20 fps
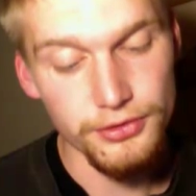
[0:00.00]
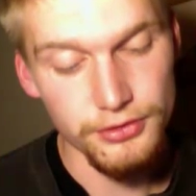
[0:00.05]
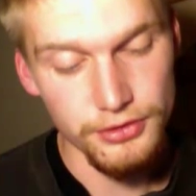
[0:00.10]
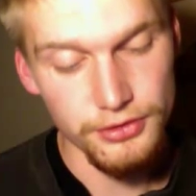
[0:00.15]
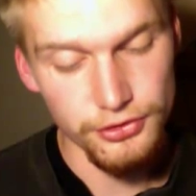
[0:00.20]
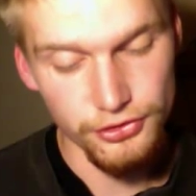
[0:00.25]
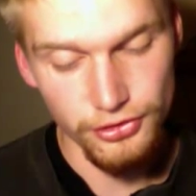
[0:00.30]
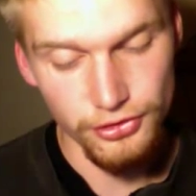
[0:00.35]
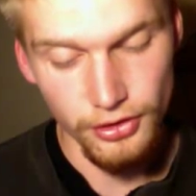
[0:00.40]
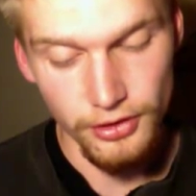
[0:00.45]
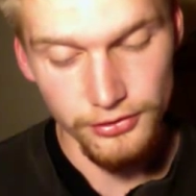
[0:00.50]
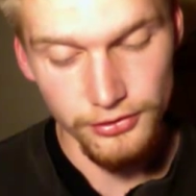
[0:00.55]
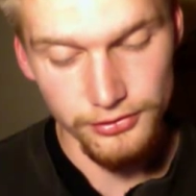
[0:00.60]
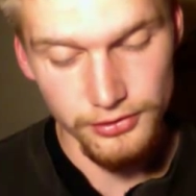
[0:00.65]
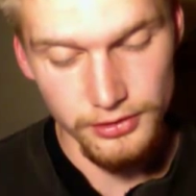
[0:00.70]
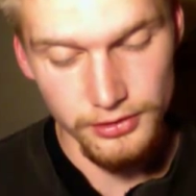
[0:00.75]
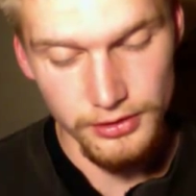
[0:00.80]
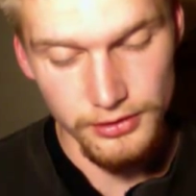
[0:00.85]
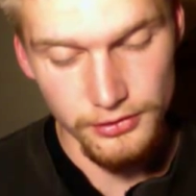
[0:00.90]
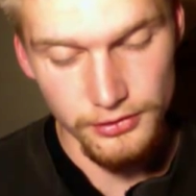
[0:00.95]
did
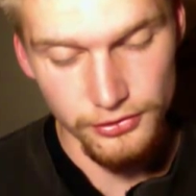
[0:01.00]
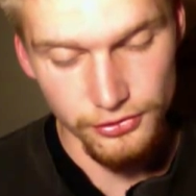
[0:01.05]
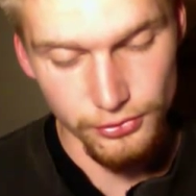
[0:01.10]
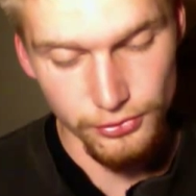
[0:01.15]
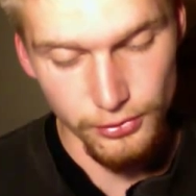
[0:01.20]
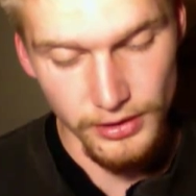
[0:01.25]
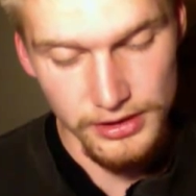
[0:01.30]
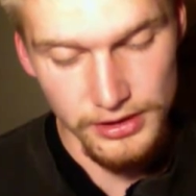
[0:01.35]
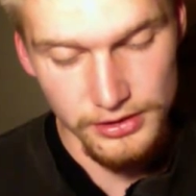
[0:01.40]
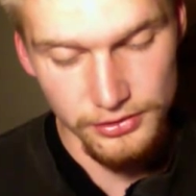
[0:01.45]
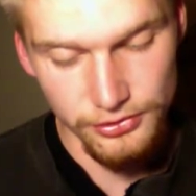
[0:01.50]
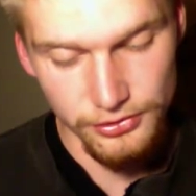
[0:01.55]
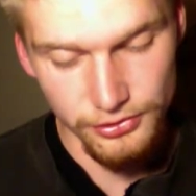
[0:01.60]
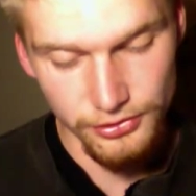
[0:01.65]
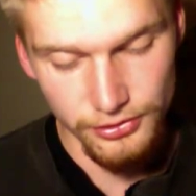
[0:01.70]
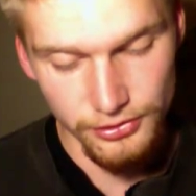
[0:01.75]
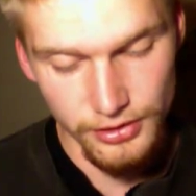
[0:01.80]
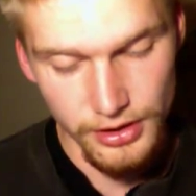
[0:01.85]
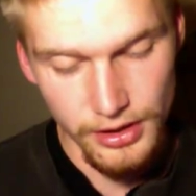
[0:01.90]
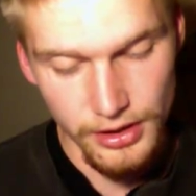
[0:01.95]
Shasta, in the
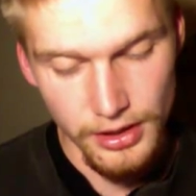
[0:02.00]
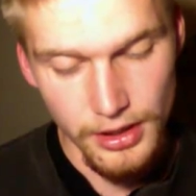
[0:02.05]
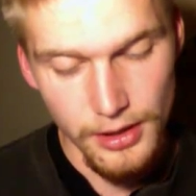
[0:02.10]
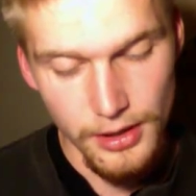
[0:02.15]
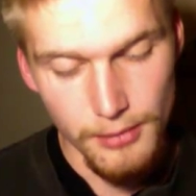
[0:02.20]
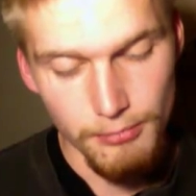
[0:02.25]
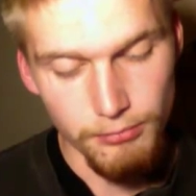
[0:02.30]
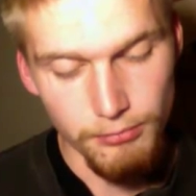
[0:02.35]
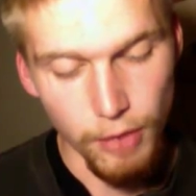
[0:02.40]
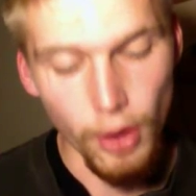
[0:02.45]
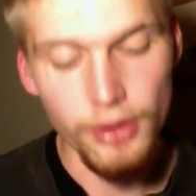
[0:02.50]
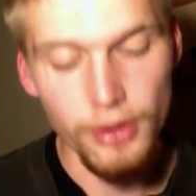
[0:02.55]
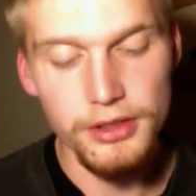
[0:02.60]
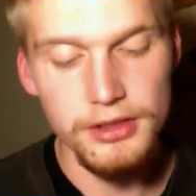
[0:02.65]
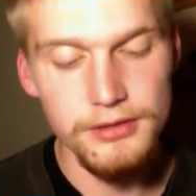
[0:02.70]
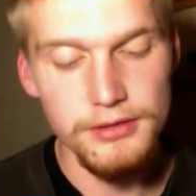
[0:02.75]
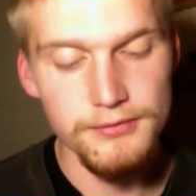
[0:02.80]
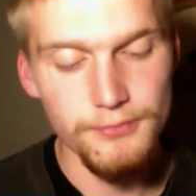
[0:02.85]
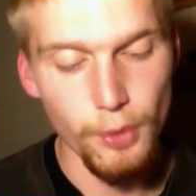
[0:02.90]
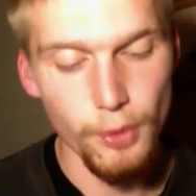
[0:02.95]
strange,
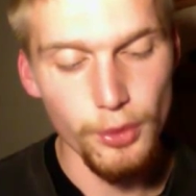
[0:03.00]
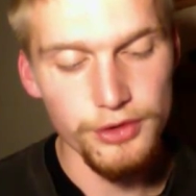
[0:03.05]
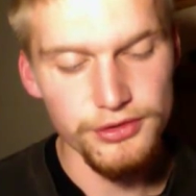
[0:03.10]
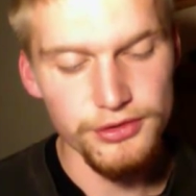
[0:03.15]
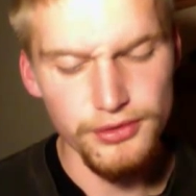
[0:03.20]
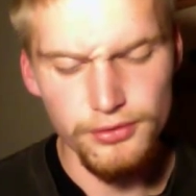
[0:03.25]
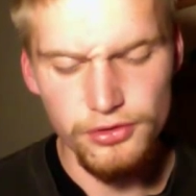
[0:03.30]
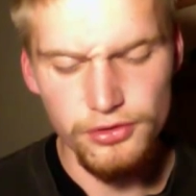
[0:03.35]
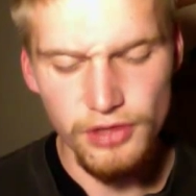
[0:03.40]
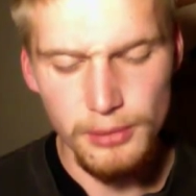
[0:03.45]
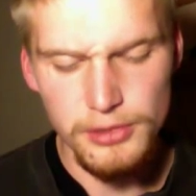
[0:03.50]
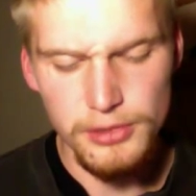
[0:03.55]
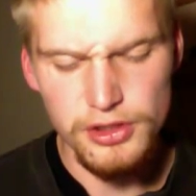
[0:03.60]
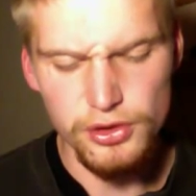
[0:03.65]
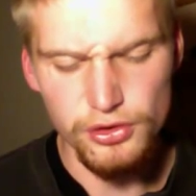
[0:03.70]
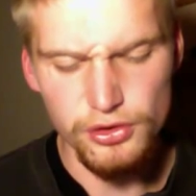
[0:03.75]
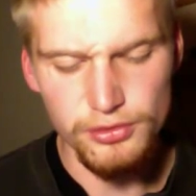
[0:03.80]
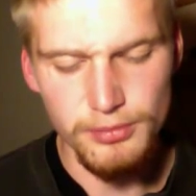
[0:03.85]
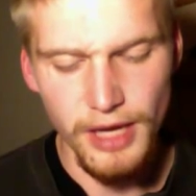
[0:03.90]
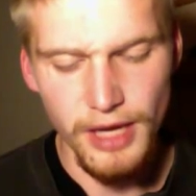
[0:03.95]
barking voice of someone
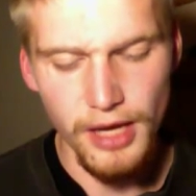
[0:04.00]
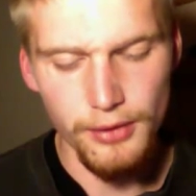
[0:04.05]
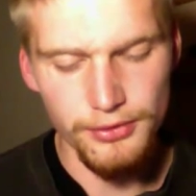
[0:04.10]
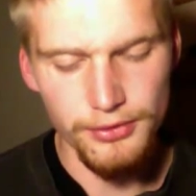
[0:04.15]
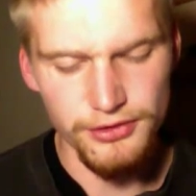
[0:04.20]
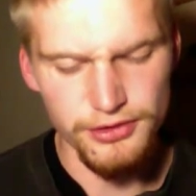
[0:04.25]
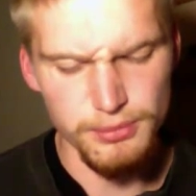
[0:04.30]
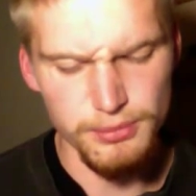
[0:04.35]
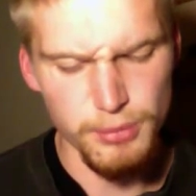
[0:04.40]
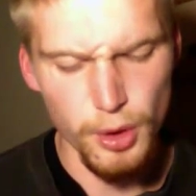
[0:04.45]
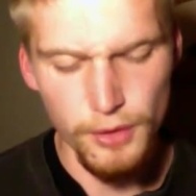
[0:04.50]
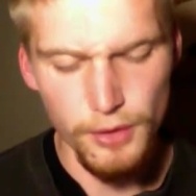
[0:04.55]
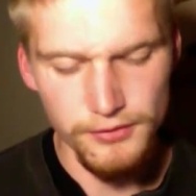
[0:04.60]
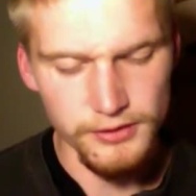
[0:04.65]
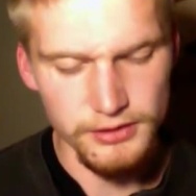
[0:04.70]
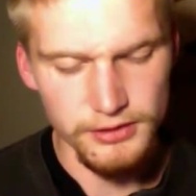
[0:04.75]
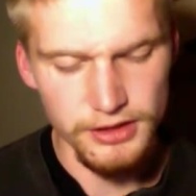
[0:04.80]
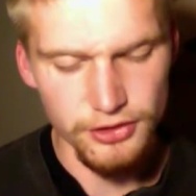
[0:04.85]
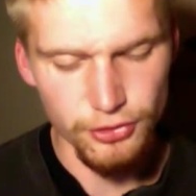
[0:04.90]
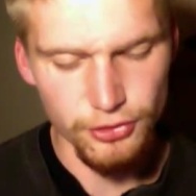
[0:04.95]
whose mouth is
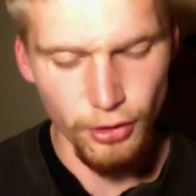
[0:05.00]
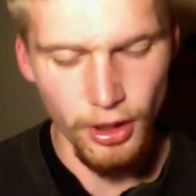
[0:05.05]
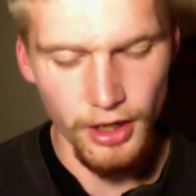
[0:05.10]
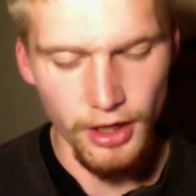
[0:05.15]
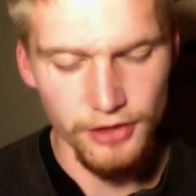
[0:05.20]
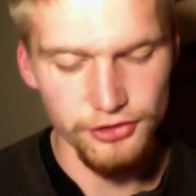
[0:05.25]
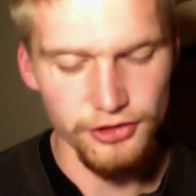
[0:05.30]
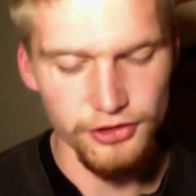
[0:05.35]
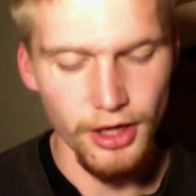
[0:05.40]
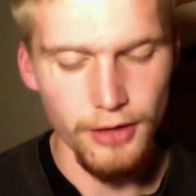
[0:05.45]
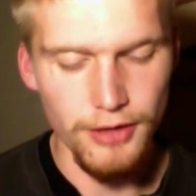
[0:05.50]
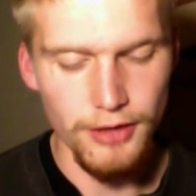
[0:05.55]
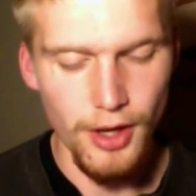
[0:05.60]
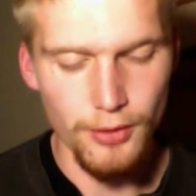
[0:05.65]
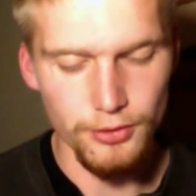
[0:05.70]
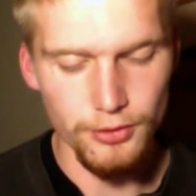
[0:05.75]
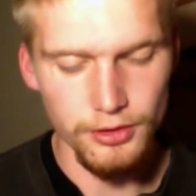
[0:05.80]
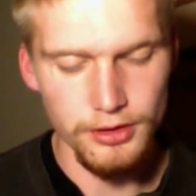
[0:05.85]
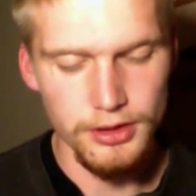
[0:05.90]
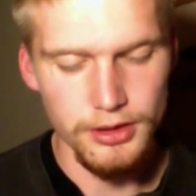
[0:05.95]
perfectly dry, shout
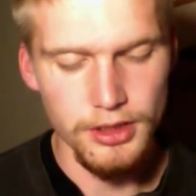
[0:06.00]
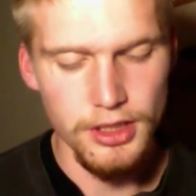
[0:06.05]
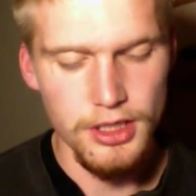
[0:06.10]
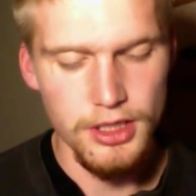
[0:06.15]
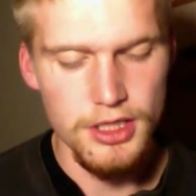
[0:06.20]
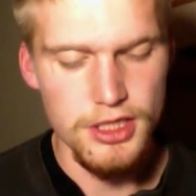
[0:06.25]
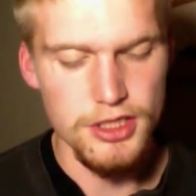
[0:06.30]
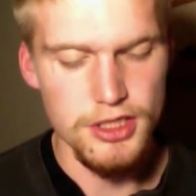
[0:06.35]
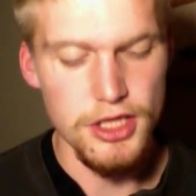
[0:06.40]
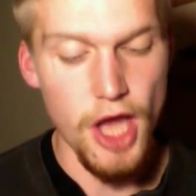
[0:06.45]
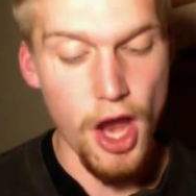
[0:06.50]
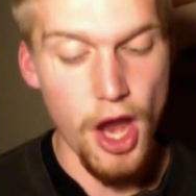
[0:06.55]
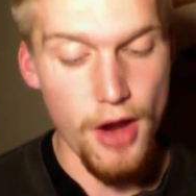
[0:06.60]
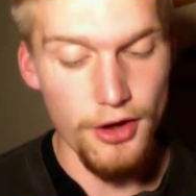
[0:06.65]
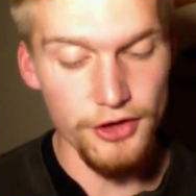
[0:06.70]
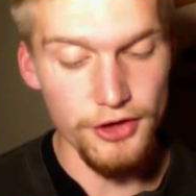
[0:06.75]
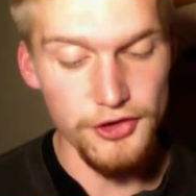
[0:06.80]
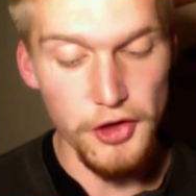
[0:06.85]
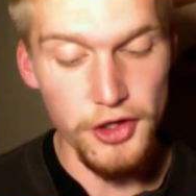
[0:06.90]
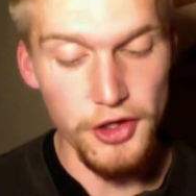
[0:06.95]
out, "There
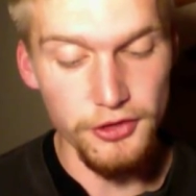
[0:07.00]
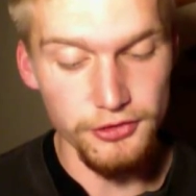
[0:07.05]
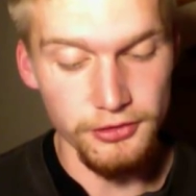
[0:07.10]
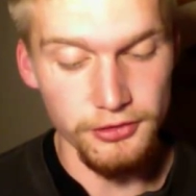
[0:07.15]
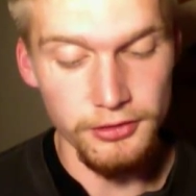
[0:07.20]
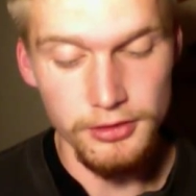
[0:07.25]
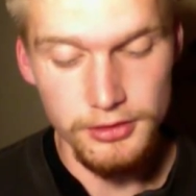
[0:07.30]
it is!"